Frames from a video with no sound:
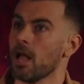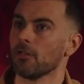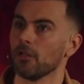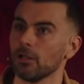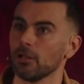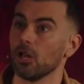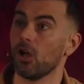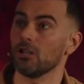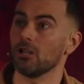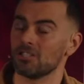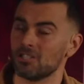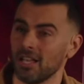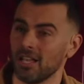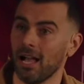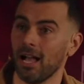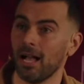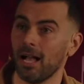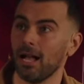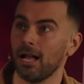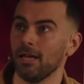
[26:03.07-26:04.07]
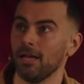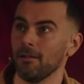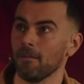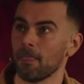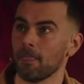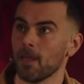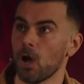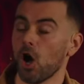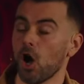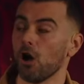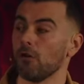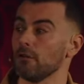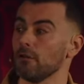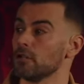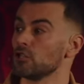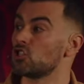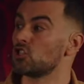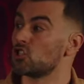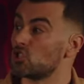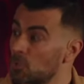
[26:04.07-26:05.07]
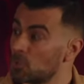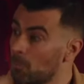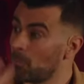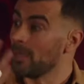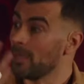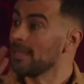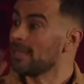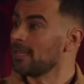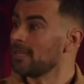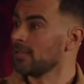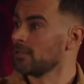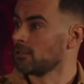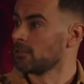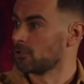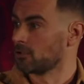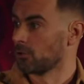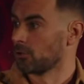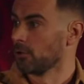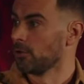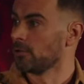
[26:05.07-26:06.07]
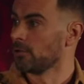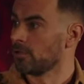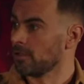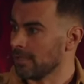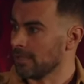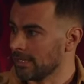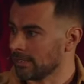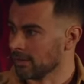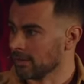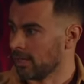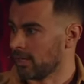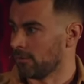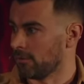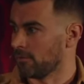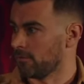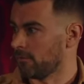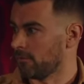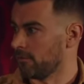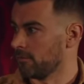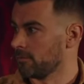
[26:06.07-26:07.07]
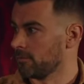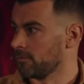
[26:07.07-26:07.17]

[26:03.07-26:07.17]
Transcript: the lost art of speaking the truth in love.